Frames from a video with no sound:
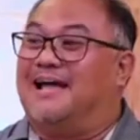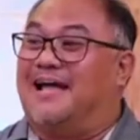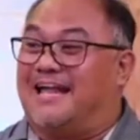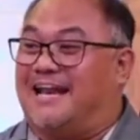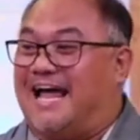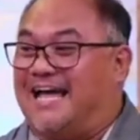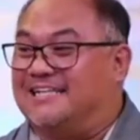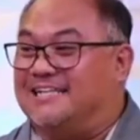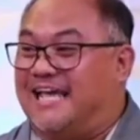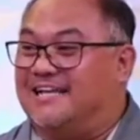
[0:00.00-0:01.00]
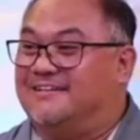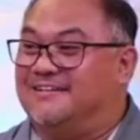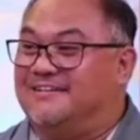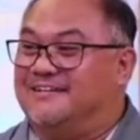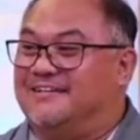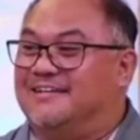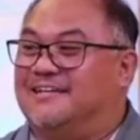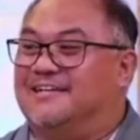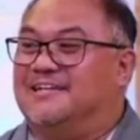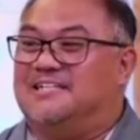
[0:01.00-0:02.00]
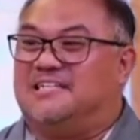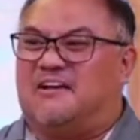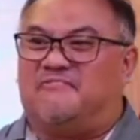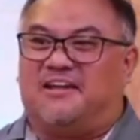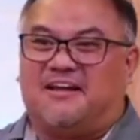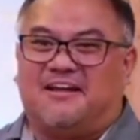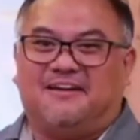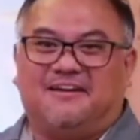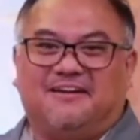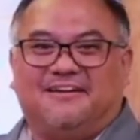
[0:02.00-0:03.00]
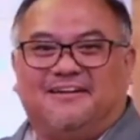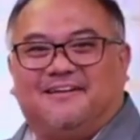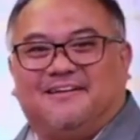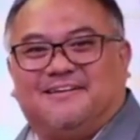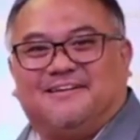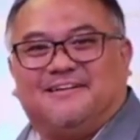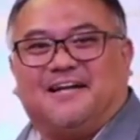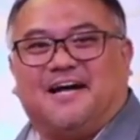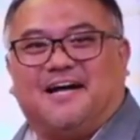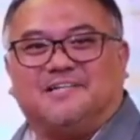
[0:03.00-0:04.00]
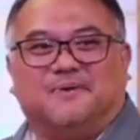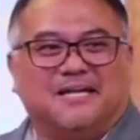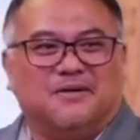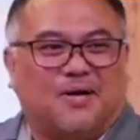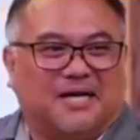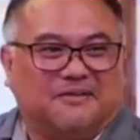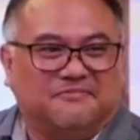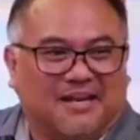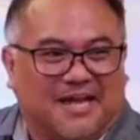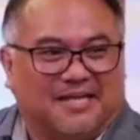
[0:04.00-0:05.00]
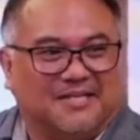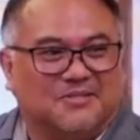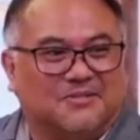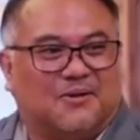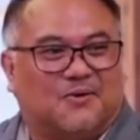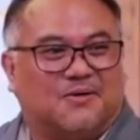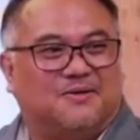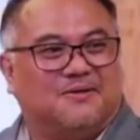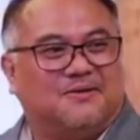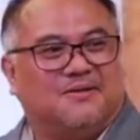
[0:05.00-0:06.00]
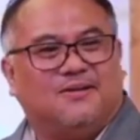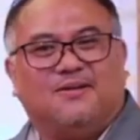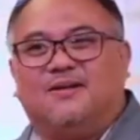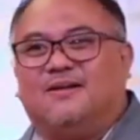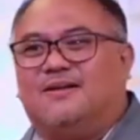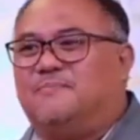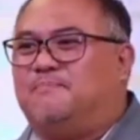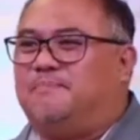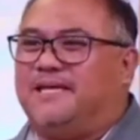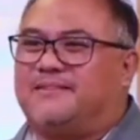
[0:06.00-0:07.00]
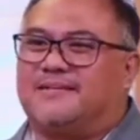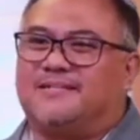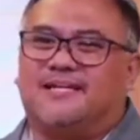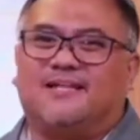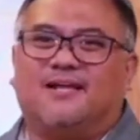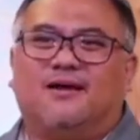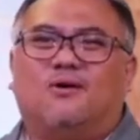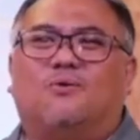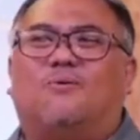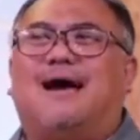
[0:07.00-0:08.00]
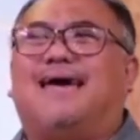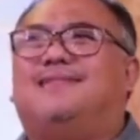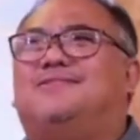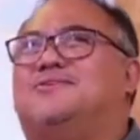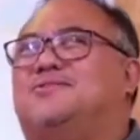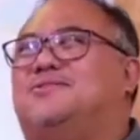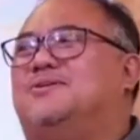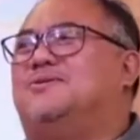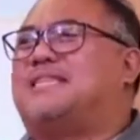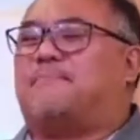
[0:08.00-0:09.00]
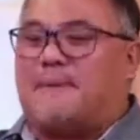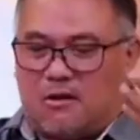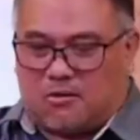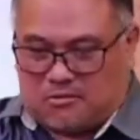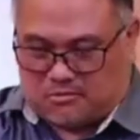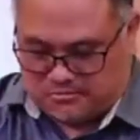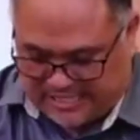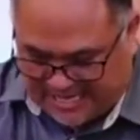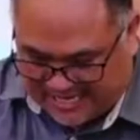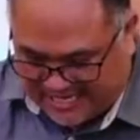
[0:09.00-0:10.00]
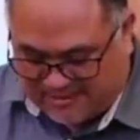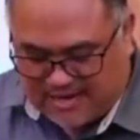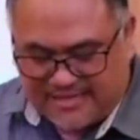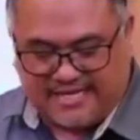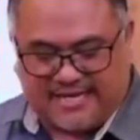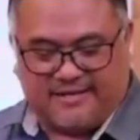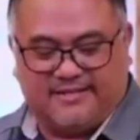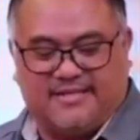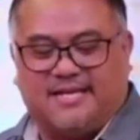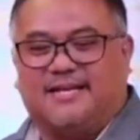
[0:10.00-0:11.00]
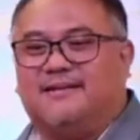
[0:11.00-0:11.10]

Ananias and Sapphira, husband and wife, lying to the Lord. Peter says, Why'd you do that? Pow! Dead, right there and then.